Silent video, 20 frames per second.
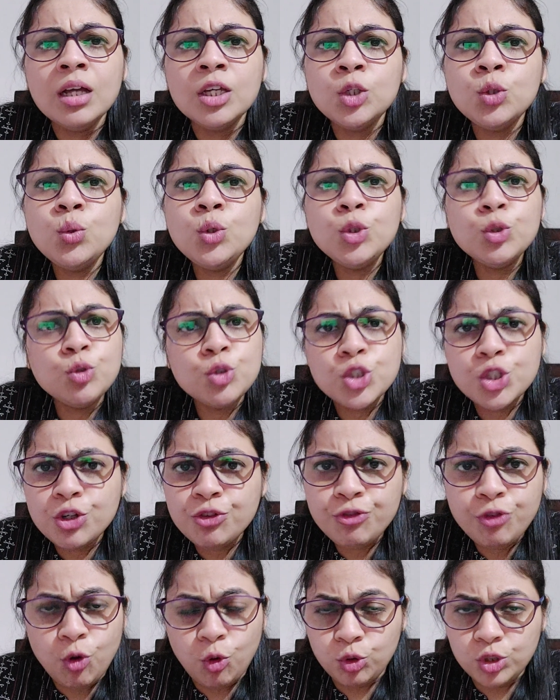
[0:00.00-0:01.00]
you use your
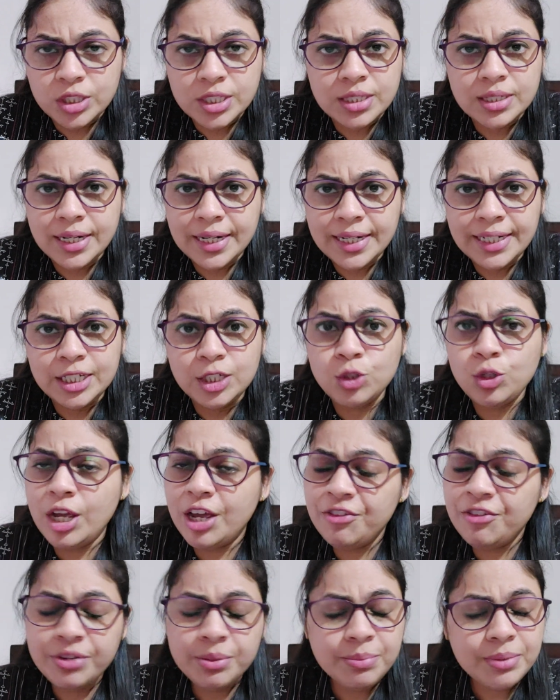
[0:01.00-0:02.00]
phones, right?
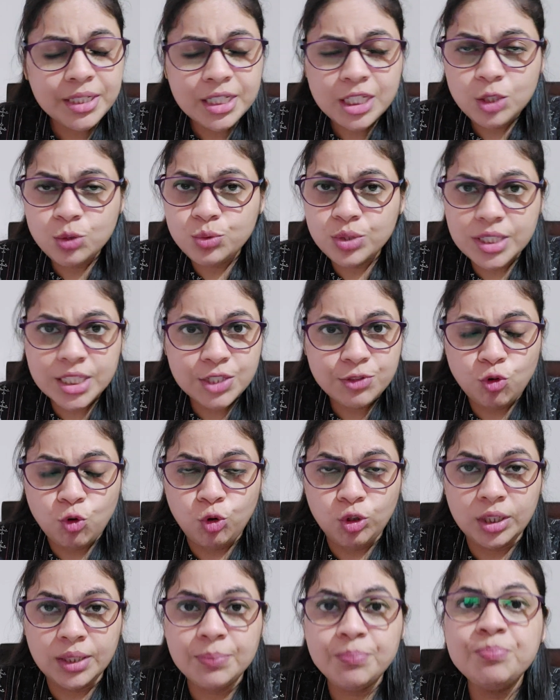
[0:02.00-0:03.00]
Everybody uses
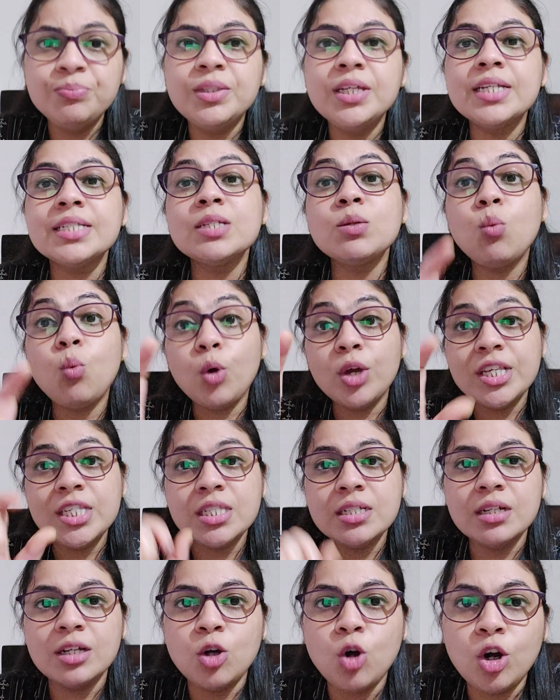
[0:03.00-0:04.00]
phone. There is a
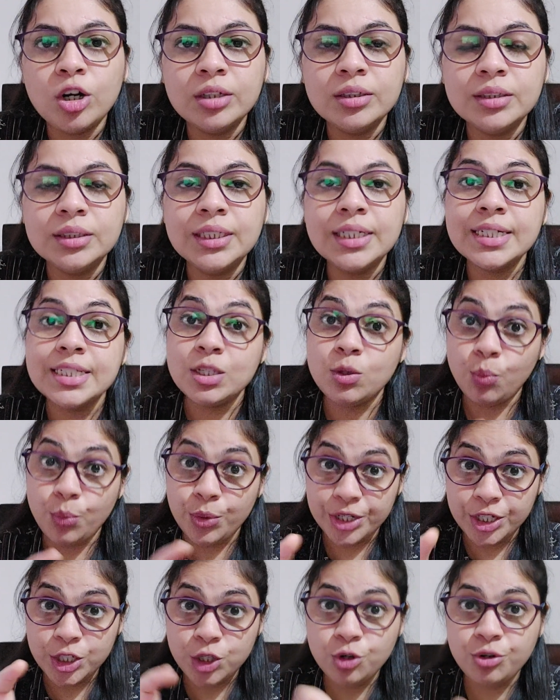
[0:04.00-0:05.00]
voice recorder, there is a
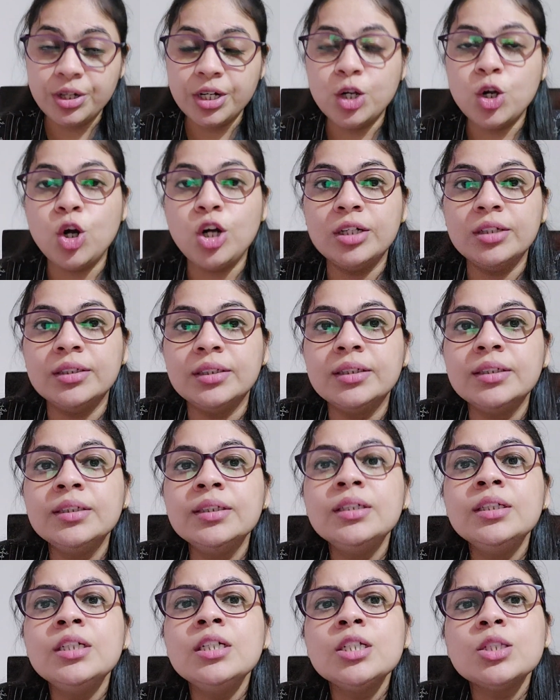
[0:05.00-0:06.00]
video recorder.
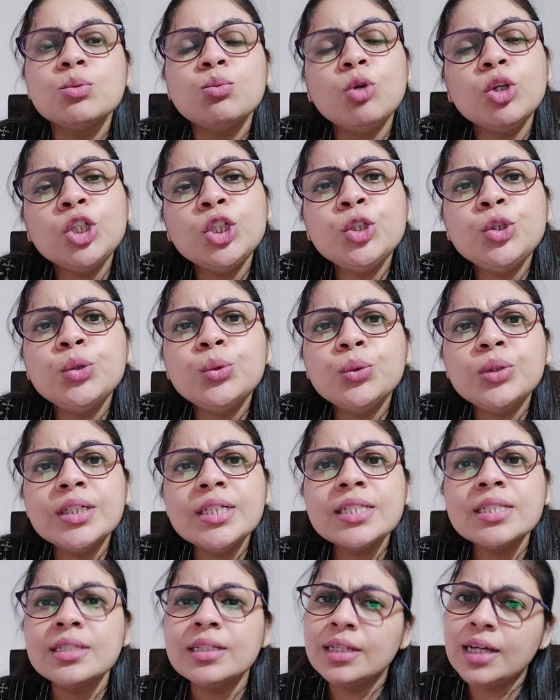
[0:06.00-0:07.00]
So what you do
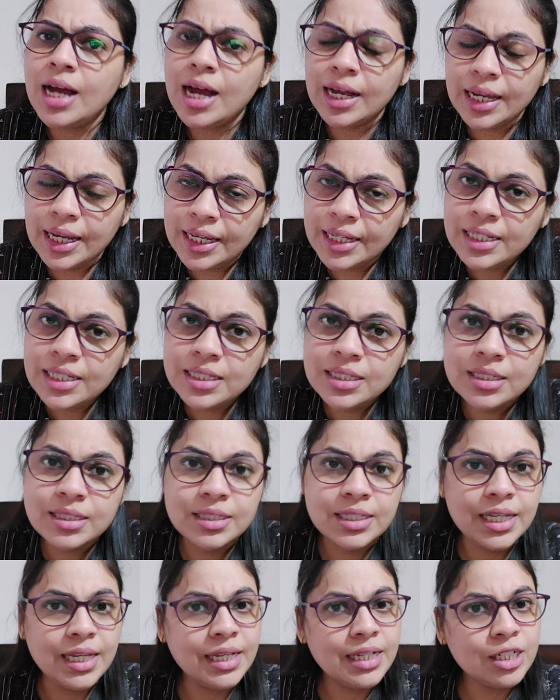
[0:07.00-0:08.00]
is, again,
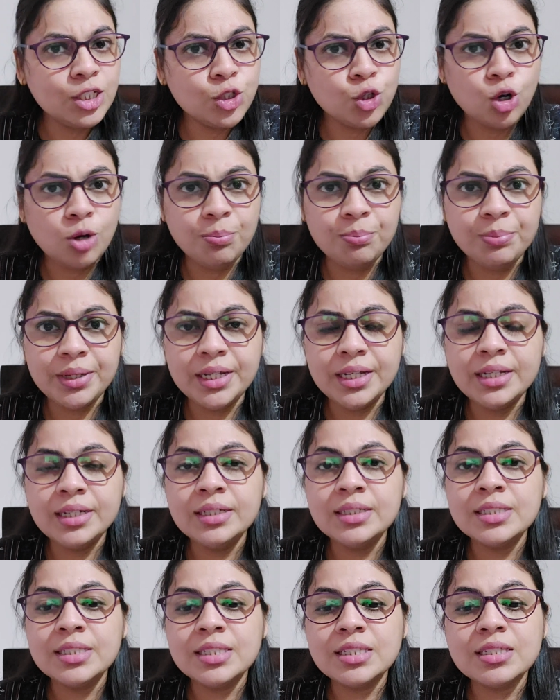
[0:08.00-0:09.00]
take a
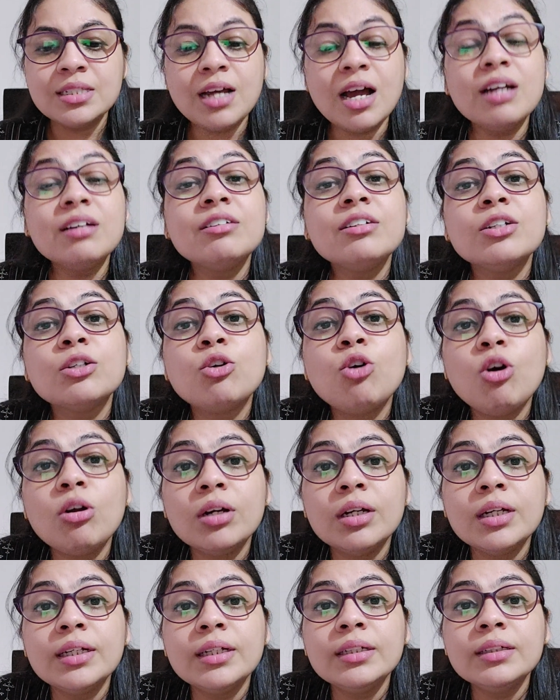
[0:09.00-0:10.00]
topic, start
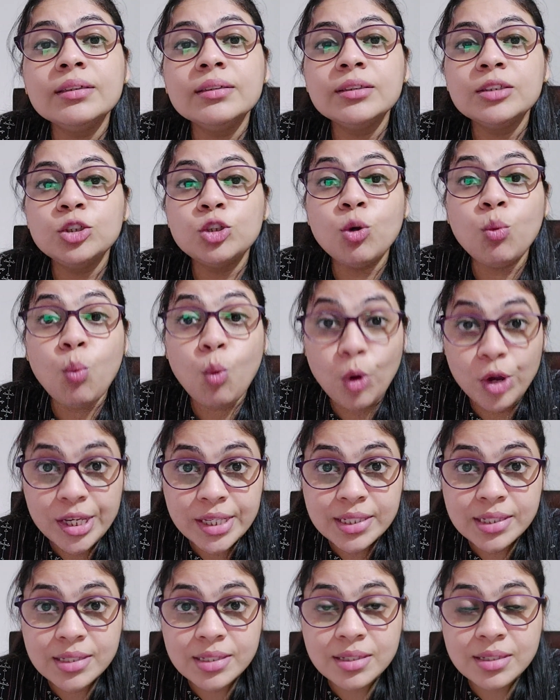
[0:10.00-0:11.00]
recording your
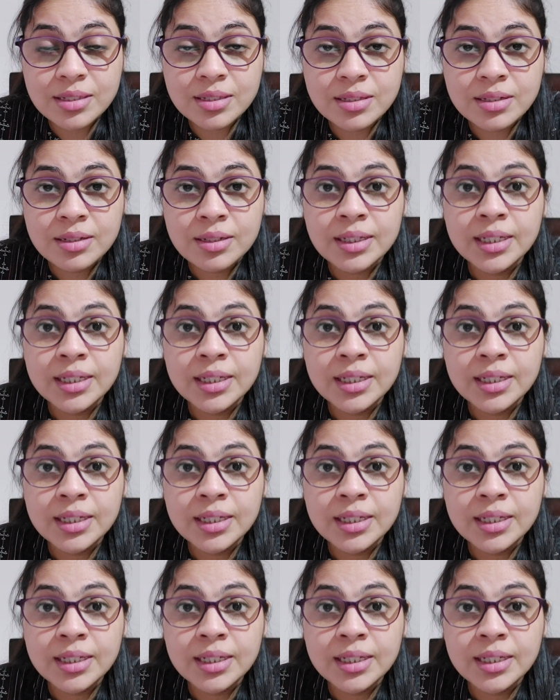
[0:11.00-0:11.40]
voice,